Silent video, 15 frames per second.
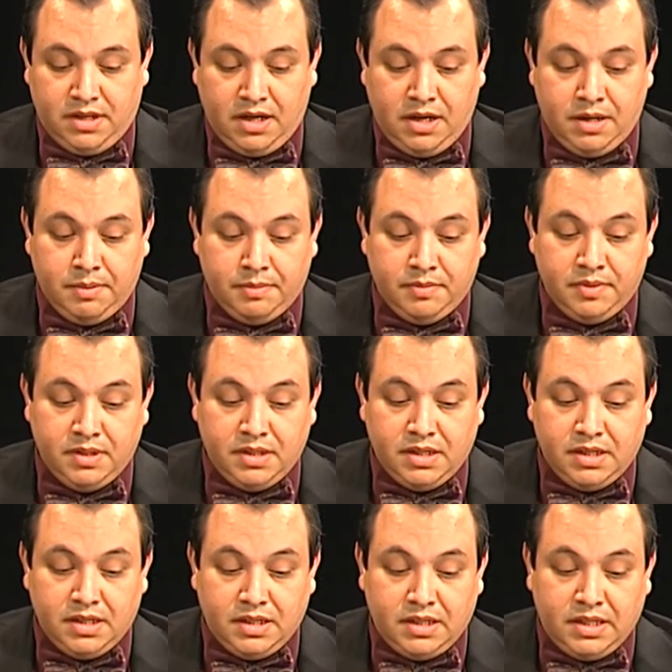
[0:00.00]
uh,
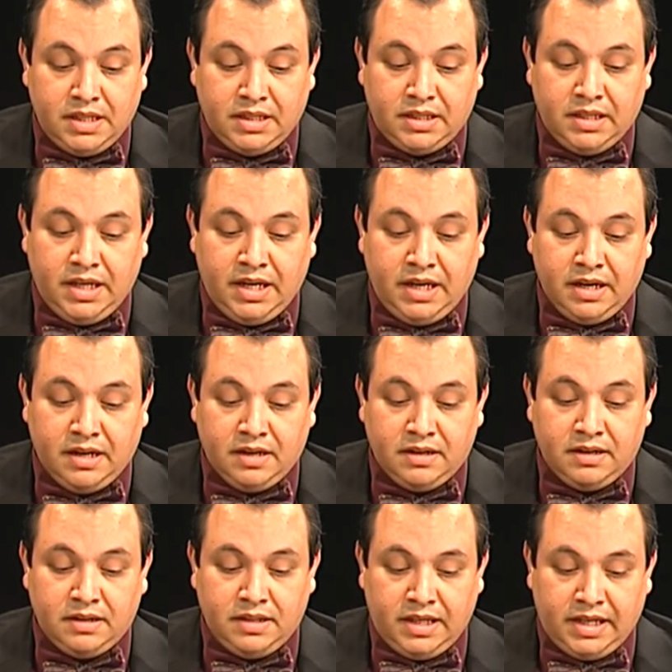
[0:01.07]
that the, uh,
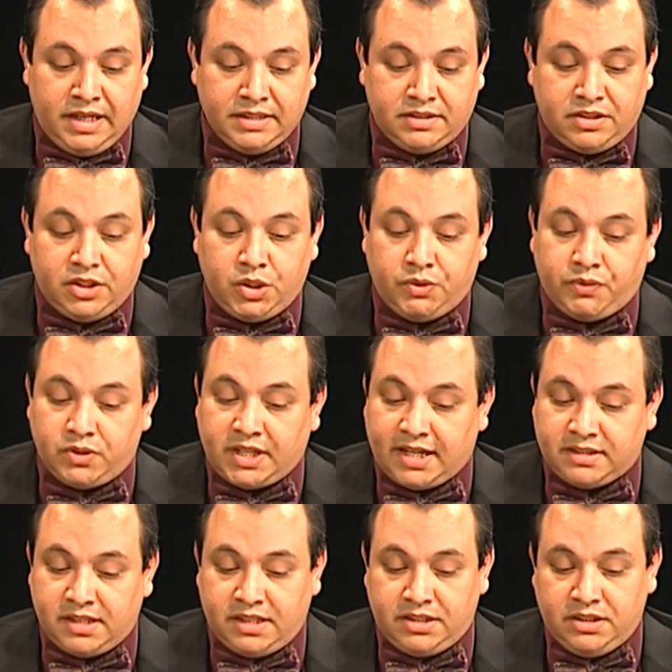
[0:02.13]
the Institute for
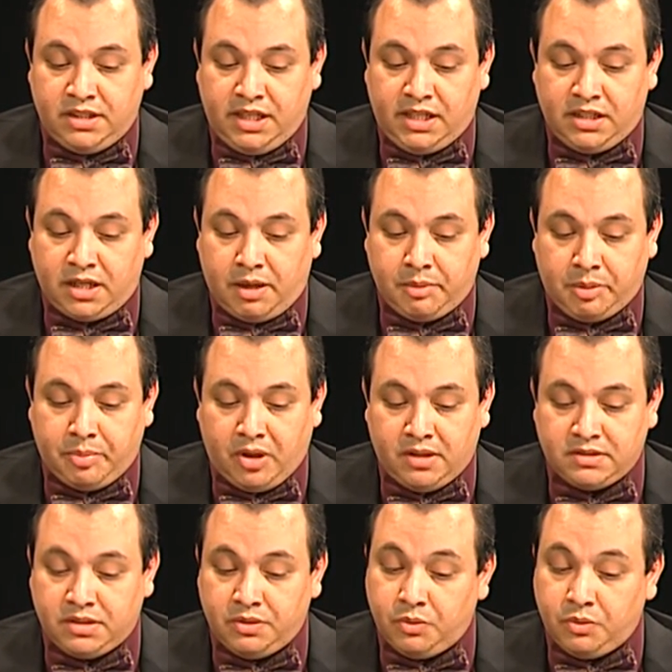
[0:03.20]
Taxation and Economic Policy